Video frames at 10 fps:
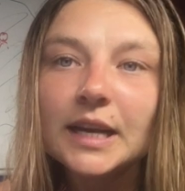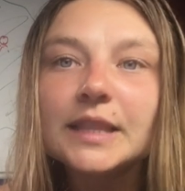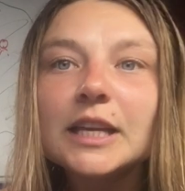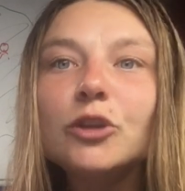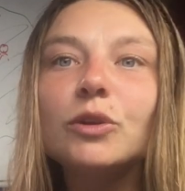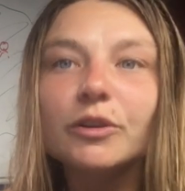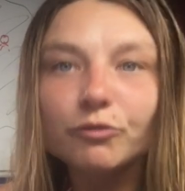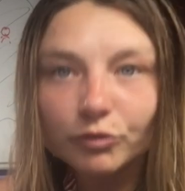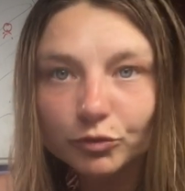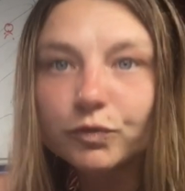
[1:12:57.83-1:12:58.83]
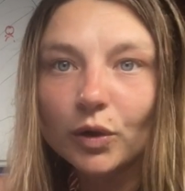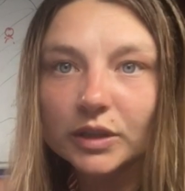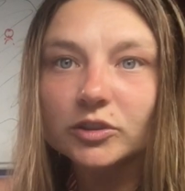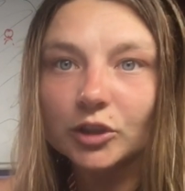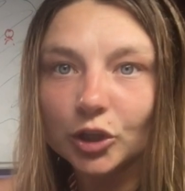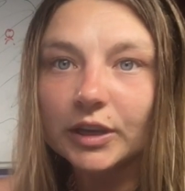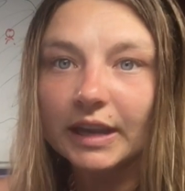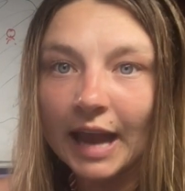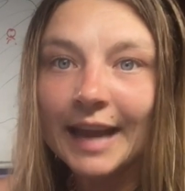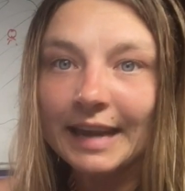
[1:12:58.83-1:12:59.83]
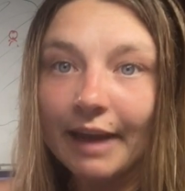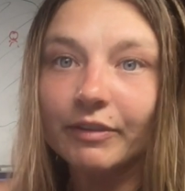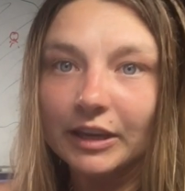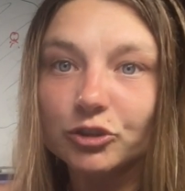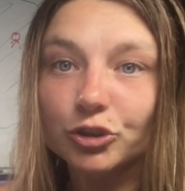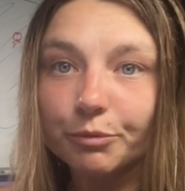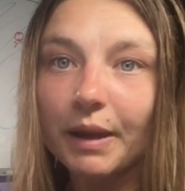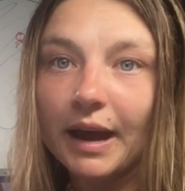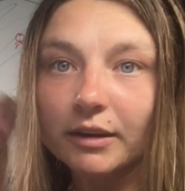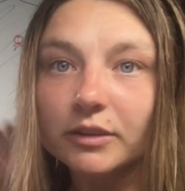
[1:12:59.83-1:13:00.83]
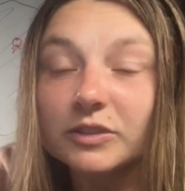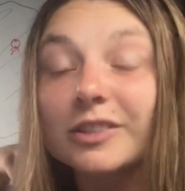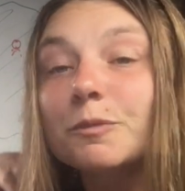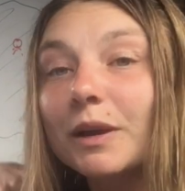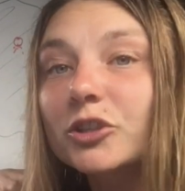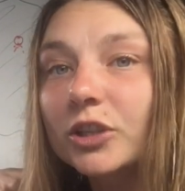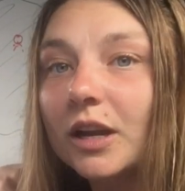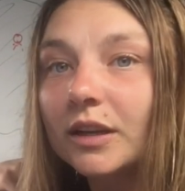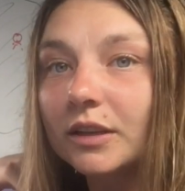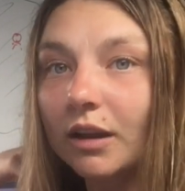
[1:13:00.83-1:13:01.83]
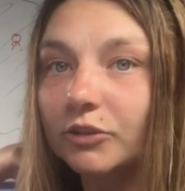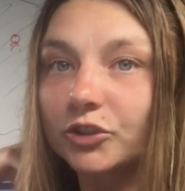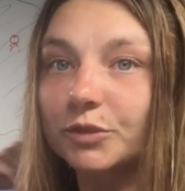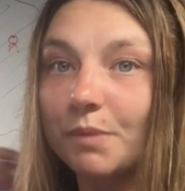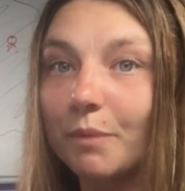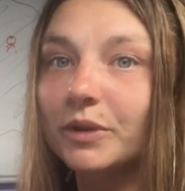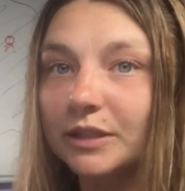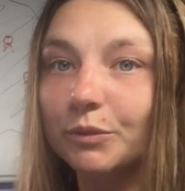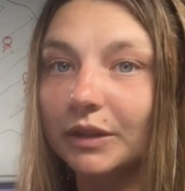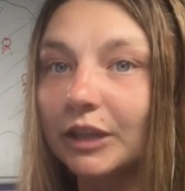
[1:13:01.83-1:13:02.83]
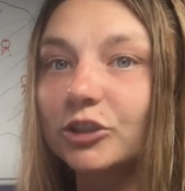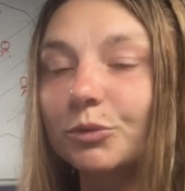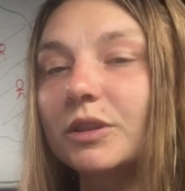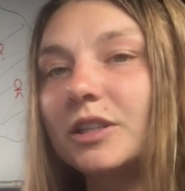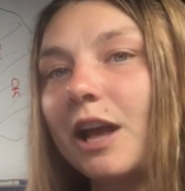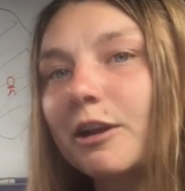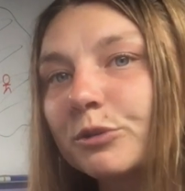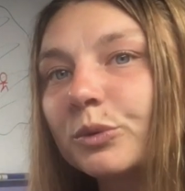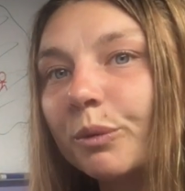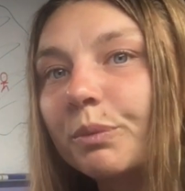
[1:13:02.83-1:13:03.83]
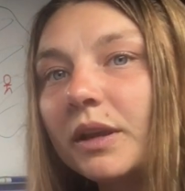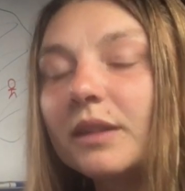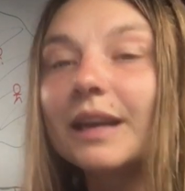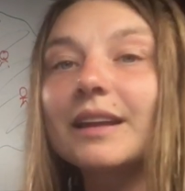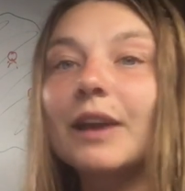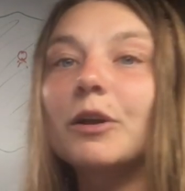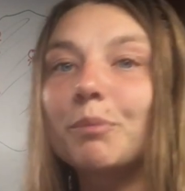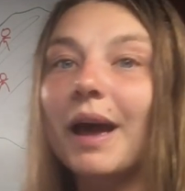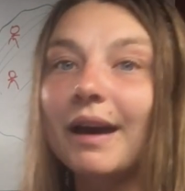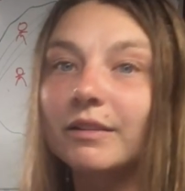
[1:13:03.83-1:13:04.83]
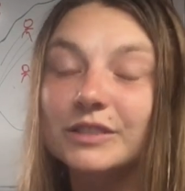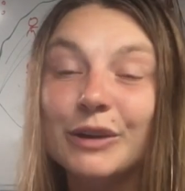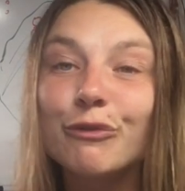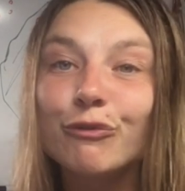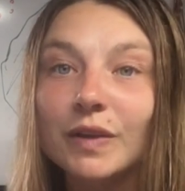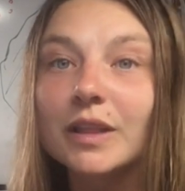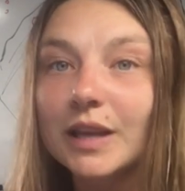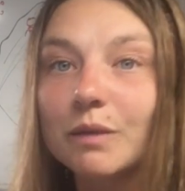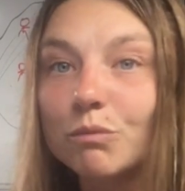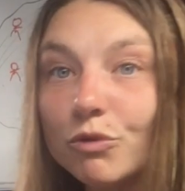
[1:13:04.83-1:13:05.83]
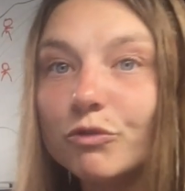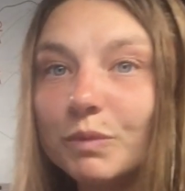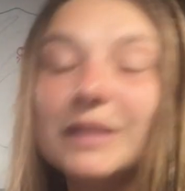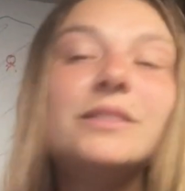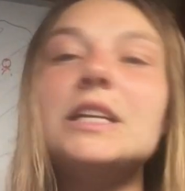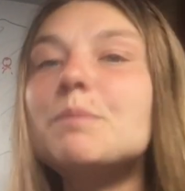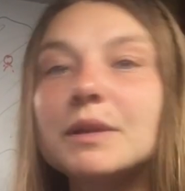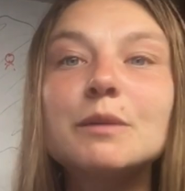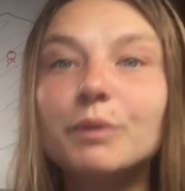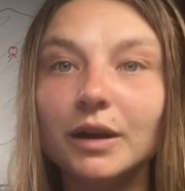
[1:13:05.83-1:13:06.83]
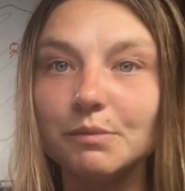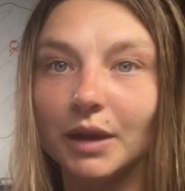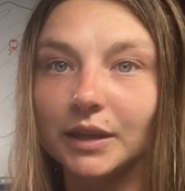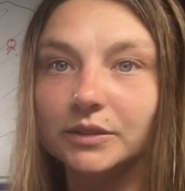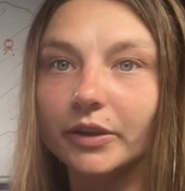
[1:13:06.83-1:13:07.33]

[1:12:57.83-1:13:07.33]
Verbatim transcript: Then you can focus on looking at navigational patterns, especially unconscious memories in relation attachment well being that carry patterns of feeling and movement deep in the body mind.